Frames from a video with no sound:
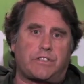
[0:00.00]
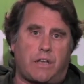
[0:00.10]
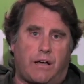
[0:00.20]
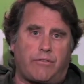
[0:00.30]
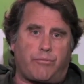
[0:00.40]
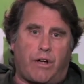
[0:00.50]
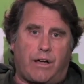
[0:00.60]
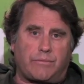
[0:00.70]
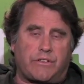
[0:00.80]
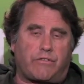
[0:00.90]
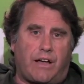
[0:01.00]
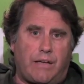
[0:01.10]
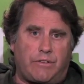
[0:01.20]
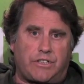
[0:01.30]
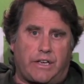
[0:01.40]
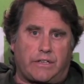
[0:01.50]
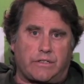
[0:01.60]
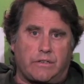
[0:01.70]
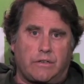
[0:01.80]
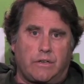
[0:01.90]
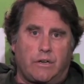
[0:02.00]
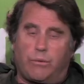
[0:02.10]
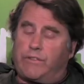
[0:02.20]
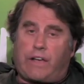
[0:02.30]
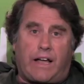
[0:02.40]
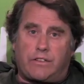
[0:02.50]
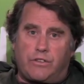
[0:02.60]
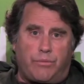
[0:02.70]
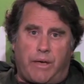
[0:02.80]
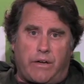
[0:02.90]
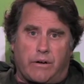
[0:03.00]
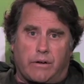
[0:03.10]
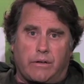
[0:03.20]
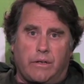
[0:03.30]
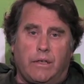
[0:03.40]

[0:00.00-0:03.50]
to solve the problems of climate change. We've got to do better.